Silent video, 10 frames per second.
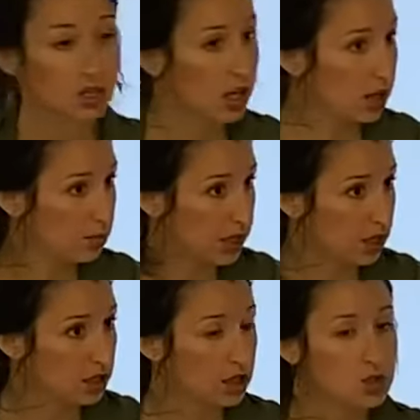help me.
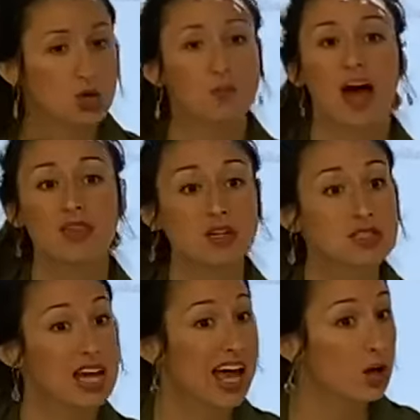Do
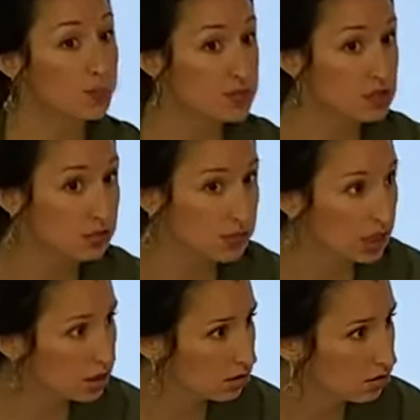methods helps
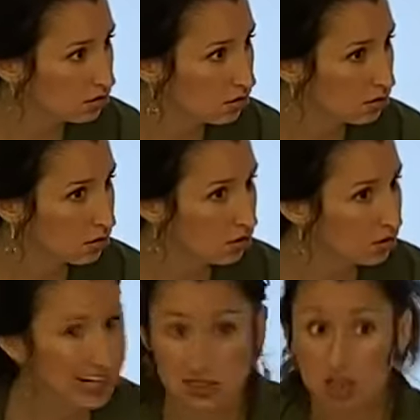me?
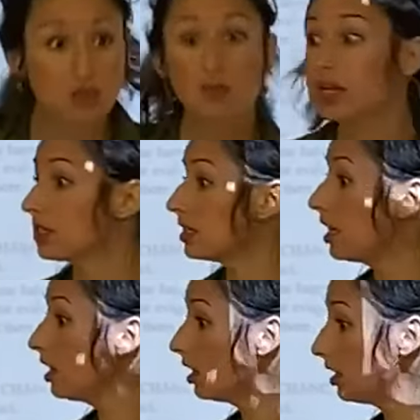That doesn't even make
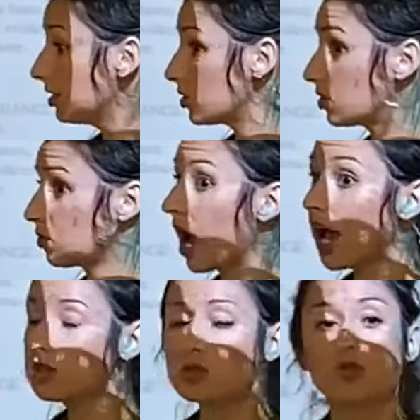sense,
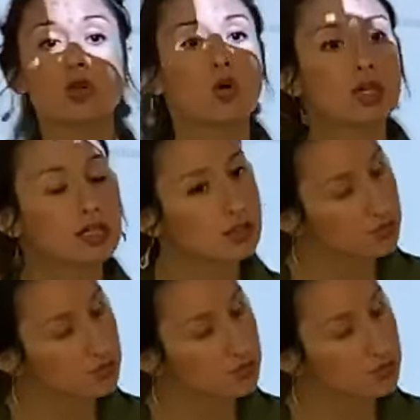right? So don't get